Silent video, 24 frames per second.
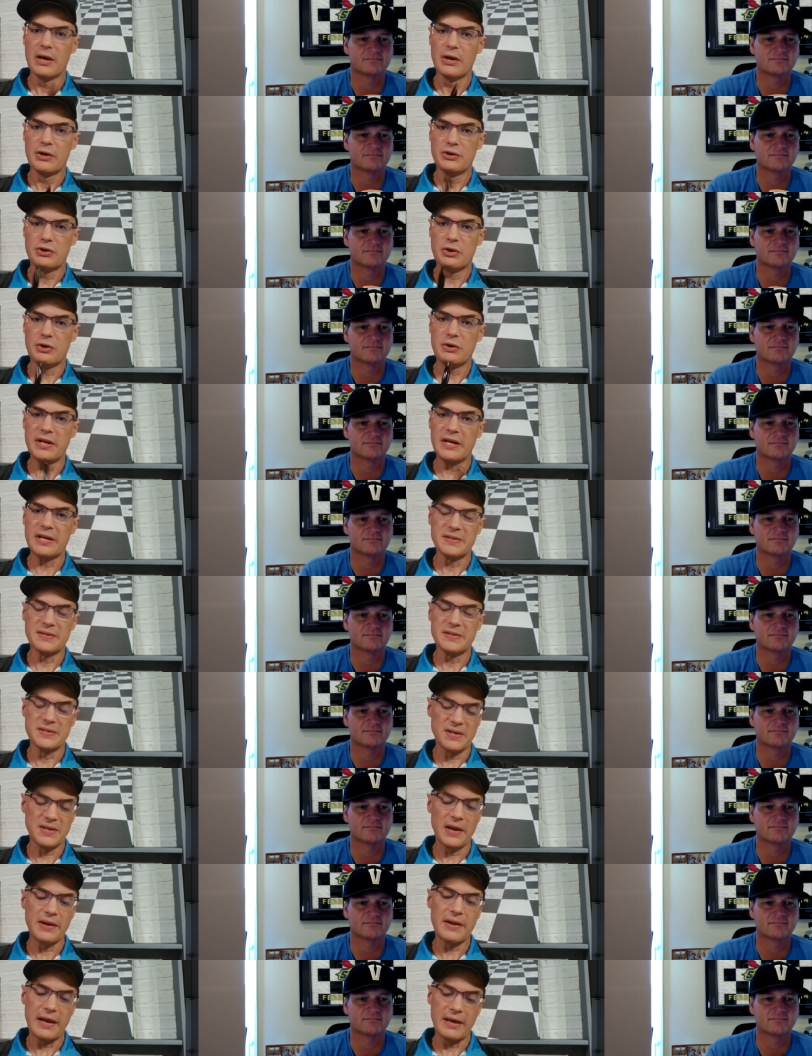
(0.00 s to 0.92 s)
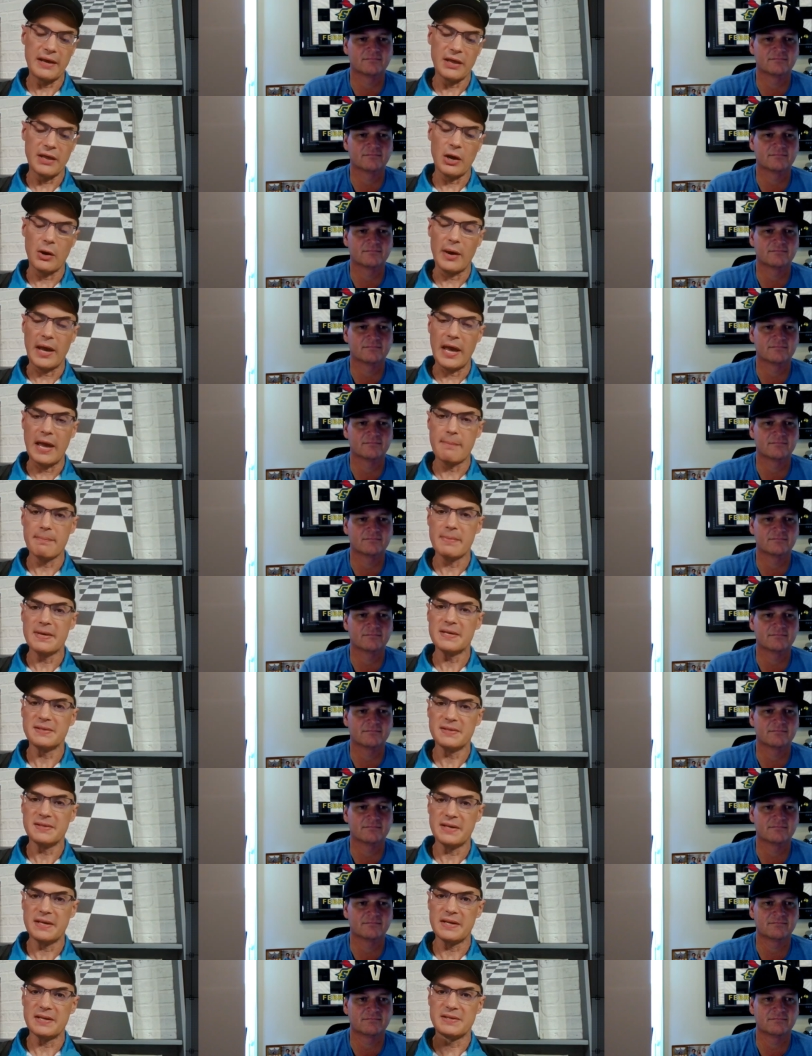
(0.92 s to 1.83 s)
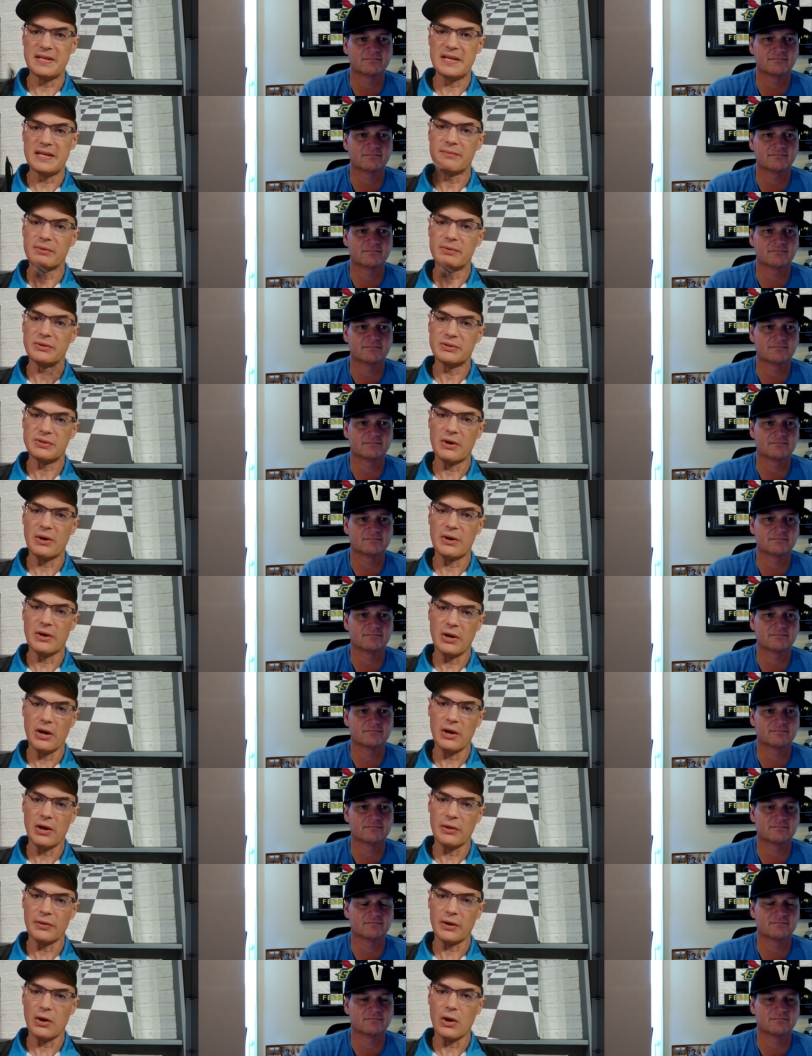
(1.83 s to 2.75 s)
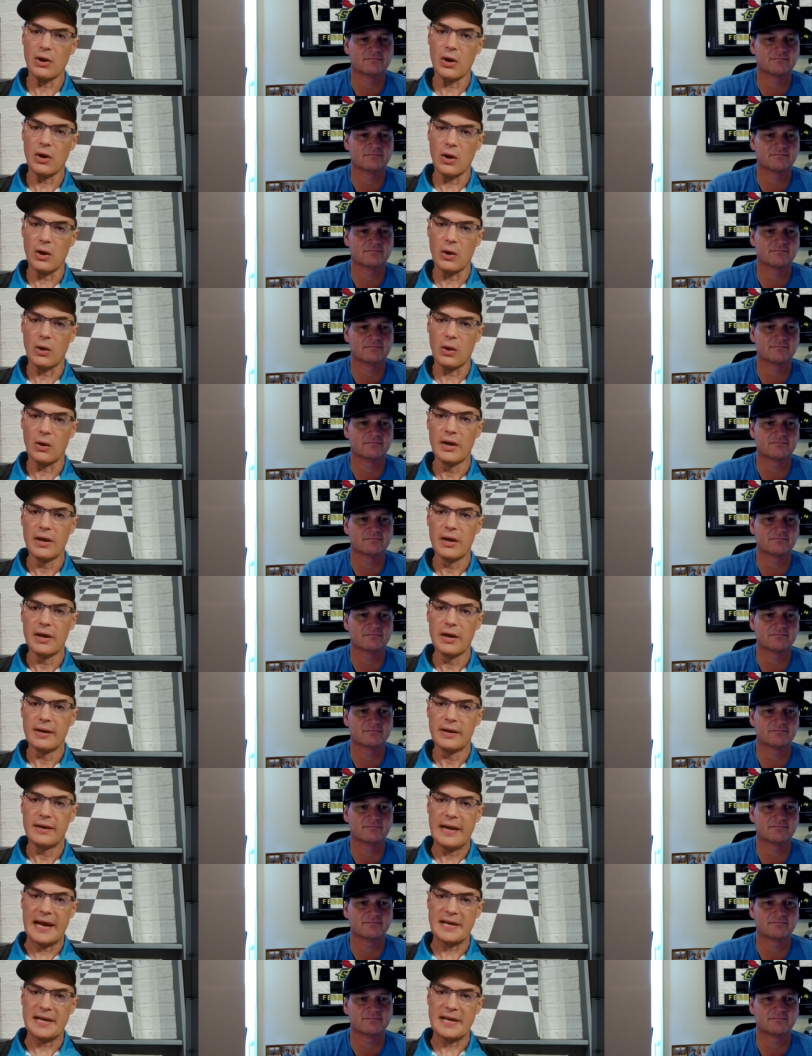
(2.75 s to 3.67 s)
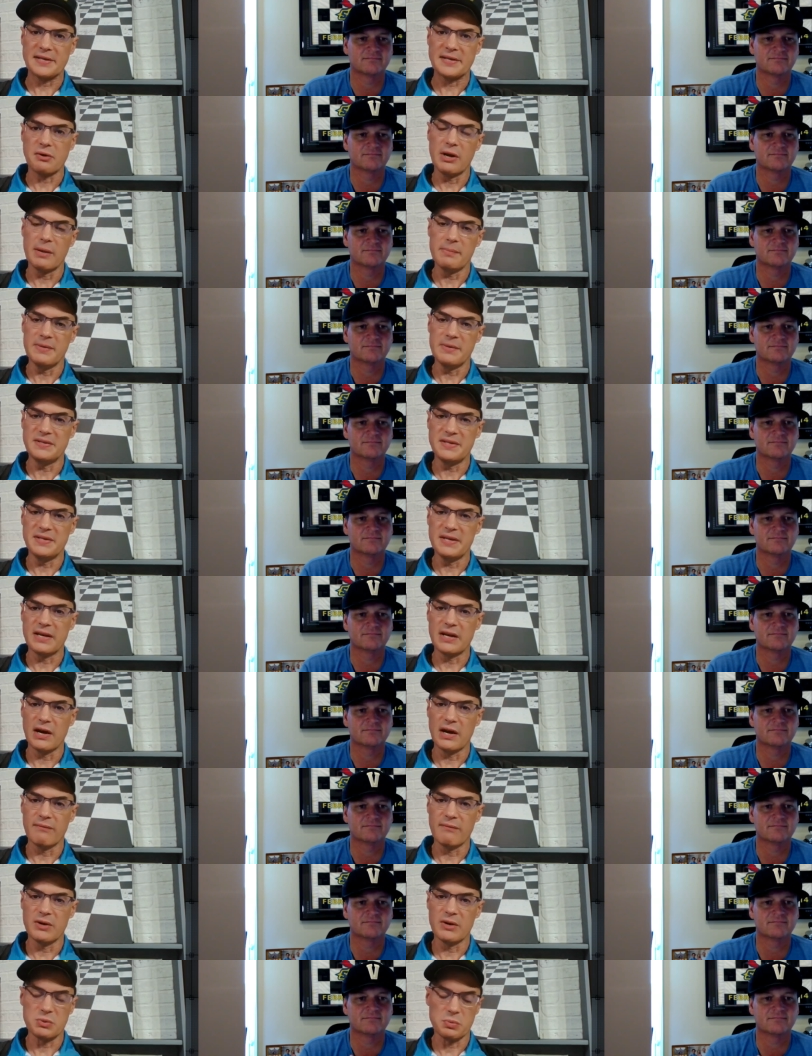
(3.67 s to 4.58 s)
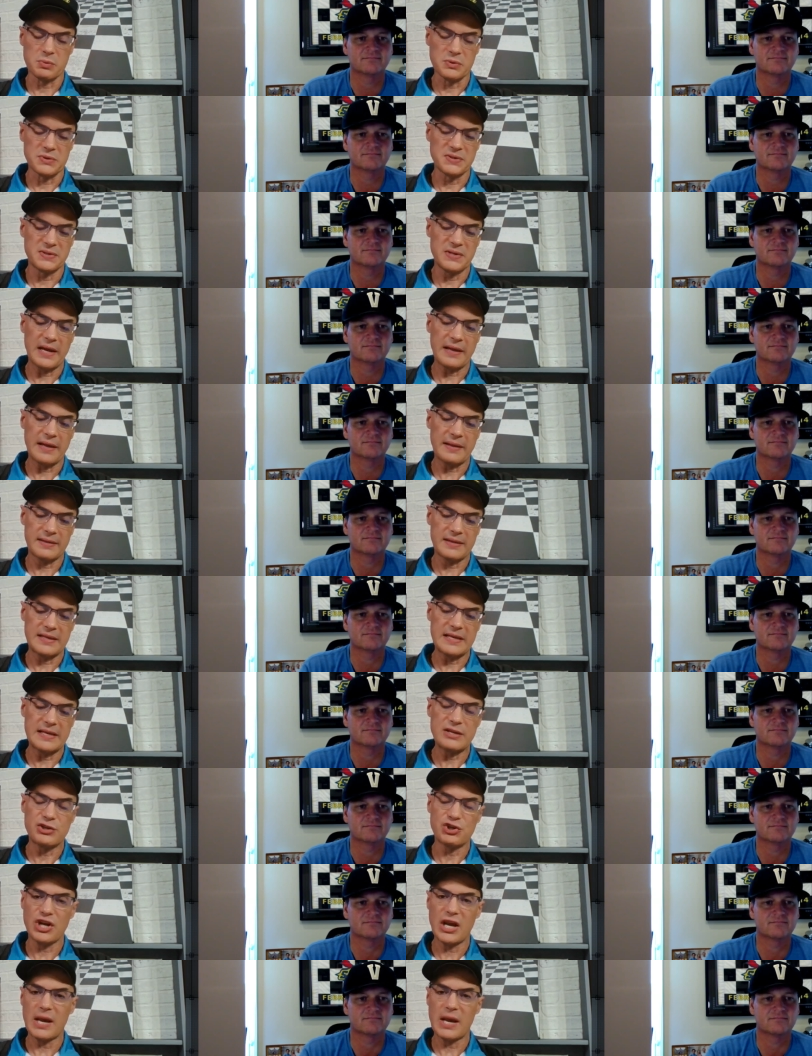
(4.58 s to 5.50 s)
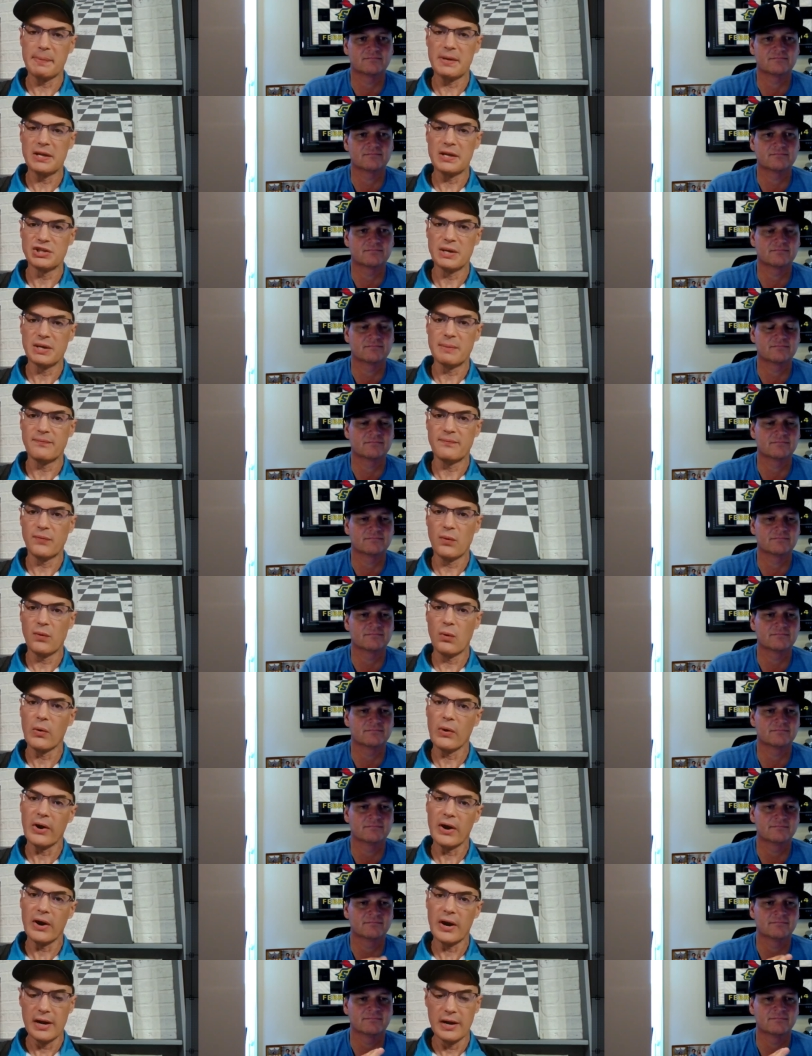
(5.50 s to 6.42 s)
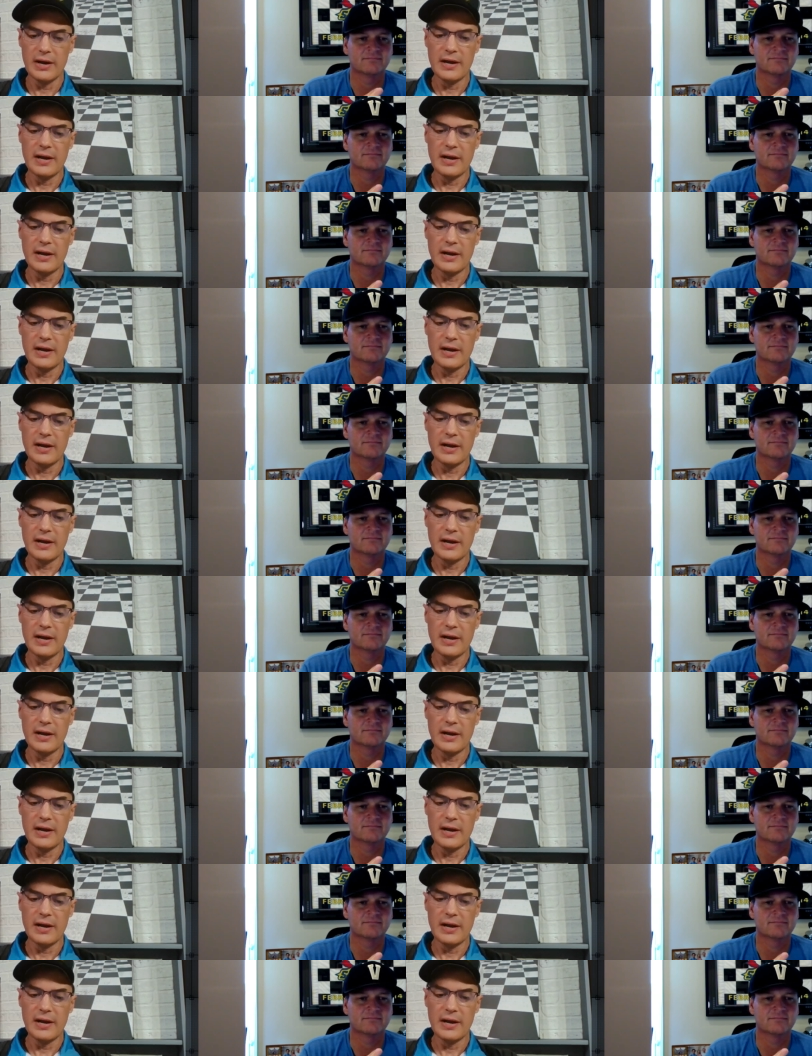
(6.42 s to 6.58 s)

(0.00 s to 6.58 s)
Speaker 1: Tune in Sunday, though. N B C, Steve Letarte on the call. NASCAR and N B C coverage will set the championship for